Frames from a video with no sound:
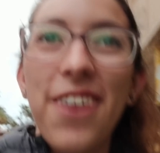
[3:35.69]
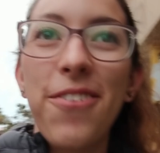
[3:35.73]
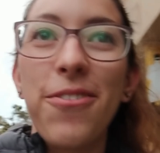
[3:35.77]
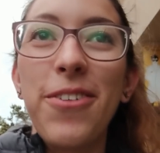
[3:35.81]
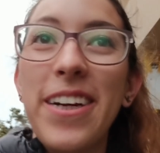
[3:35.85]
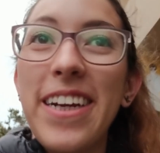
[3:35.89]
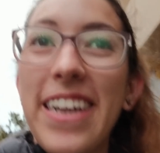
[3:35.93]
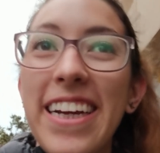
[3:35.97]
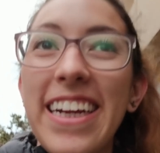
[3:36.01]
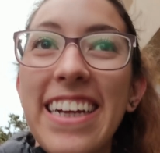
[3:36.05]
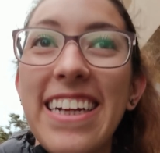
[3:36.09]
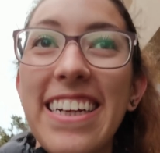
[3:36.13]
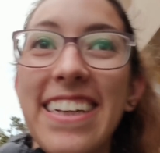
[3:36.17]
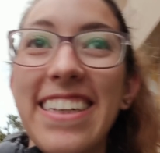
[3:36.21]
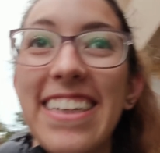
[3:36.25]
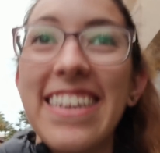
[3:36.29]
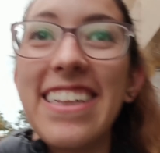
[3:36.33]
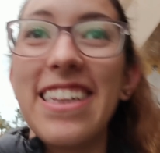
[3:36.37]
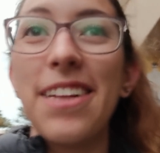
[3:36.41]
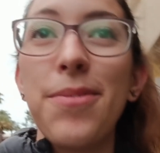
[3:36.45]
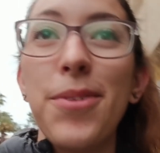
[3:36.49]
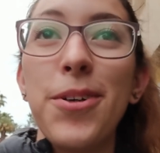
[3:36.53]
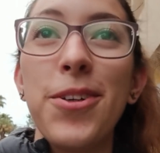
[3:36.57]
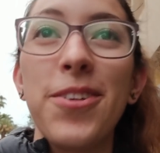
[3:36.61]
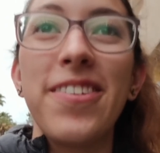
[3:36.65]
We
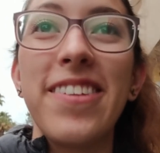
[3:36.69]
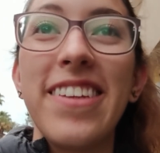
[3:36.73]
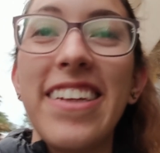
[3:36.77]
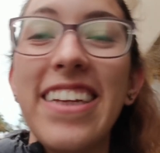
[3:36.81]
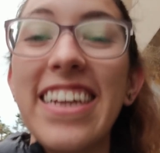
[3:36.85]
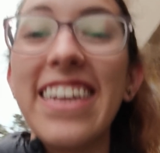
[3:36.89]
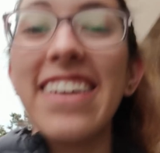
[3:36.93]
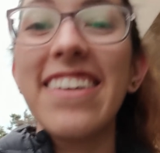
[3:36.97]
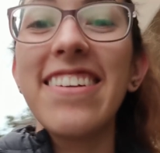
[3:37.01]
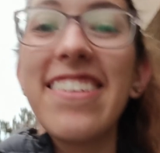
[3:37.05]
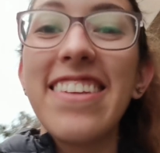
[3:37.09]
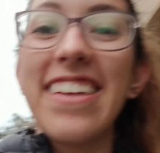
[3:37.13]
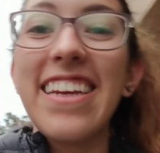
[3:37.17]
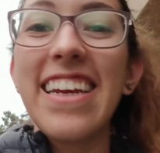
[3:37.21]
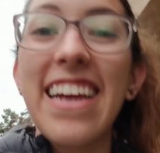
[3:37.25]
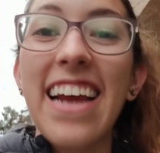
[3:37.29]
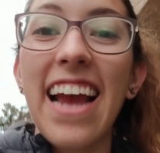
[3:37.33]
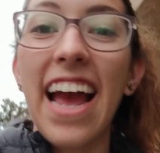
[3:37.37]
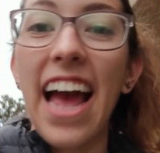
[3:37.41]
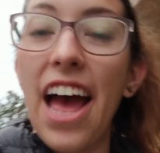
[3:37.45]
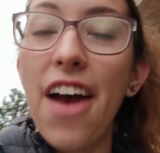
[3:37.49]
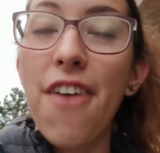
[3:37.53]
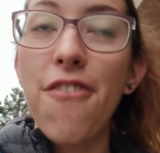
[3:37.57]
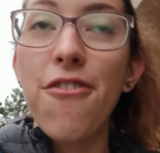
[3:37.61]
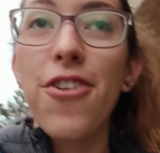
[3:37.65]
did the most tedious
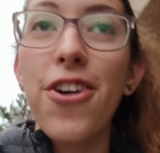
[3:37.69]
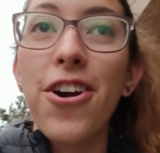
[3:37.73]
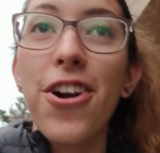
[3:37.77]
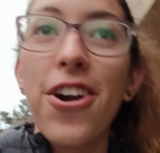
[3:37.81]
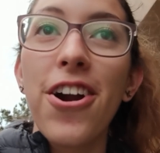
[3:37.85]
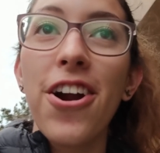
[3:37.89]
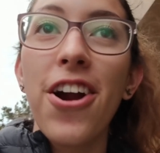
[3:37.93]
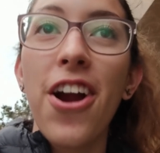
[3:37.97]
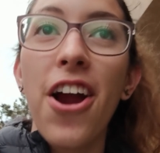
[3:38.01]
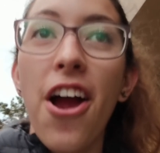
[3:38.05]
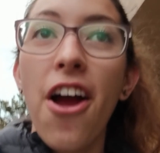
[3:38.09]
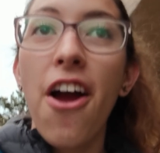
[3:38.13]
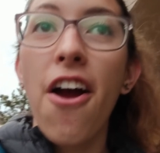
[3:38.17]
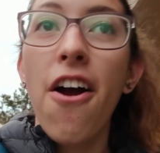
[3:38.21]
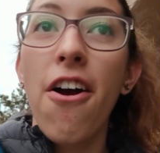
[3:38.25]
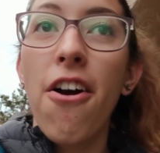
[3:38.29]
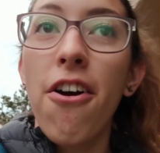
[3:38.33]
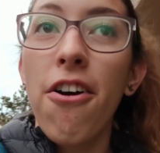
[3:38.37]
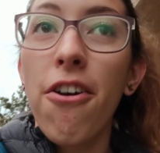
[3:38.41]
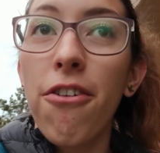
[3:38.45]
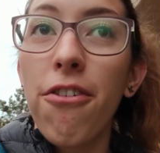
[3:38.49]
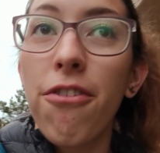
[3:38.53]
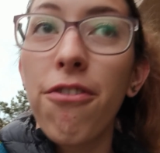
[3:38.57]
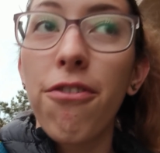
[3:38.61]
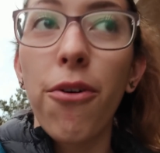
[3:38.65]
thing ever
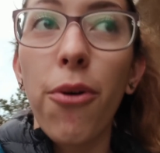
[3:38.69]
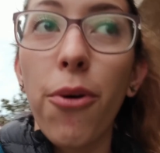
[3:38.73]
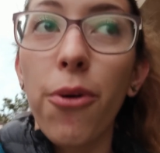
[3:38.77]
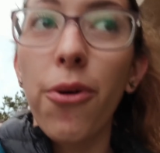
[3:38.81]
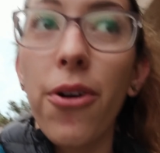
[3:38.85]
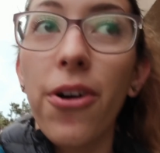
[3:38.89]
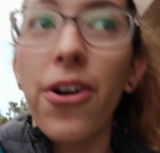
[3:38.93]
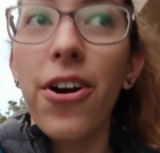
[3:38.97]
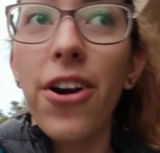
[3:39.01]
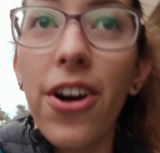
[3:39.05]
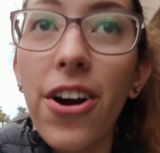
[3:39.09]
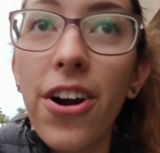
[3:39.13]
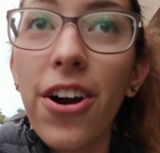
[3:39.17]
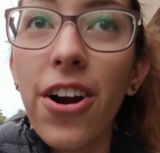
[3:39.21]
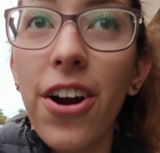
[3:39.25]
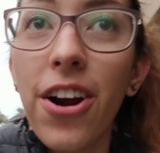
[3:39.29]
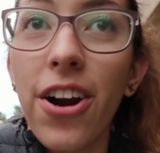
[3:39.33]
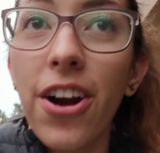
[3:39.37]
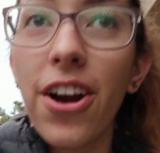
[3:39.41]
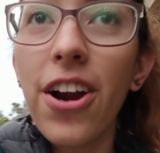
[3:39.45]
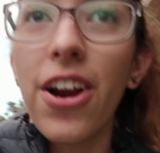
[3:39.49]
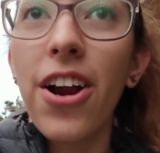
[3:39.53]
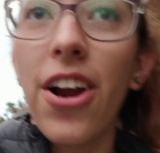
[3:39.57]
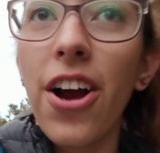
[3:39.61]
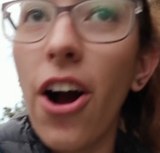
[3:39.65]
for
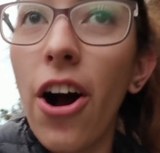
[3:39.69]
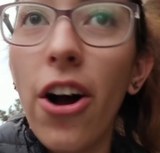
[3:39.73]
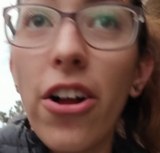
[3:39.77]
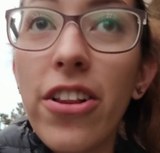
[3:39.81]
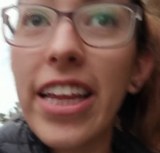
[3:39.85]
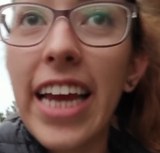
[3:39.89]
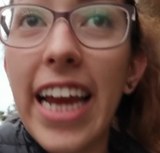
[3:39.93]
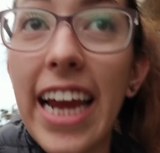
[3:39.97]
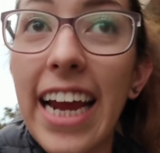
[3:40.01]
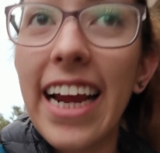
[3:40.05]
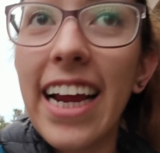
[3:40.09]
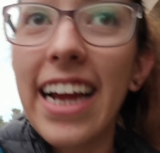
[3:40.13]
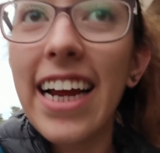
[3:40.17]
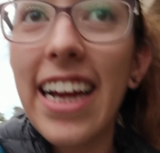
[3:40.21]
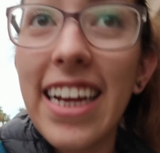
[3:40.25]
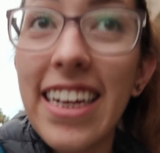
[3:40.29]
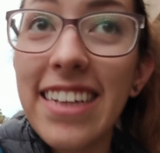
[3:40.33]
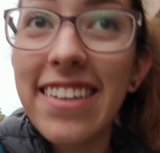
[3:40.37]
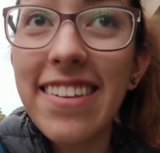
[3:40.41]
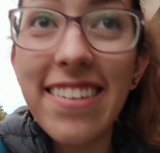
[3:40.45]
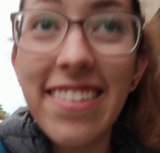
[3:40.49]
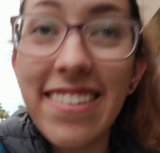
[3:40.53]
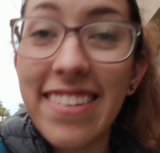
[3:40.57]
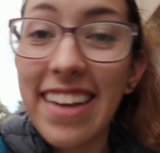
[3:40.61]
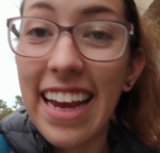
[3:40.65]
all day,
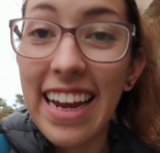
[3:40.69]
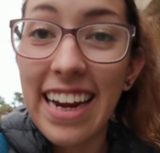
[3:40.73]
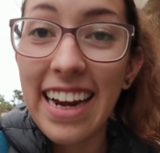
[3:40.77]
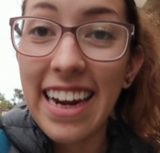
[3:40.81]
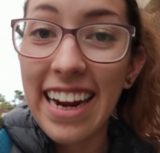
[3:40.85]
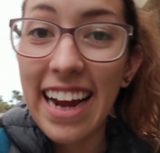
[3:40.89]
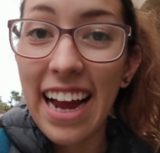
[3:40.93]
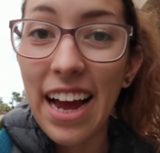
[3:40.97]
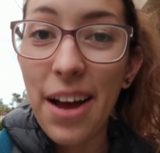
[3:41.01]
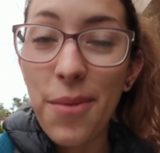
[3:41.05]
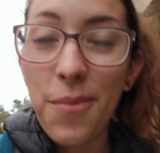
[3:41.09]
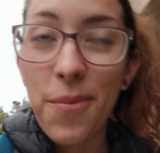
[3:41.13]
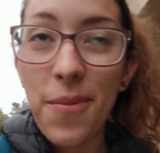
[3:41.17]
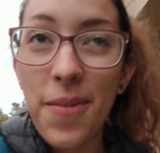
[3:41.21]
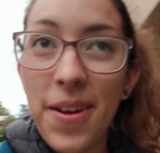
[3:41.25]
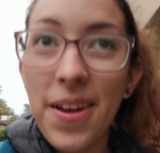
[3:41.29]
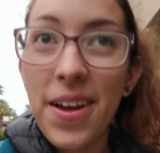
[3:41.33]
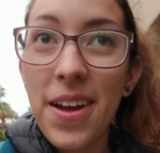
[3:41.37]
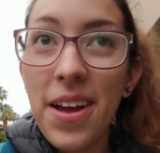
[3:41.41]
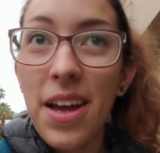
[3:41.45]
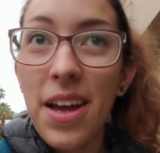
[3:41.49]
since eight A M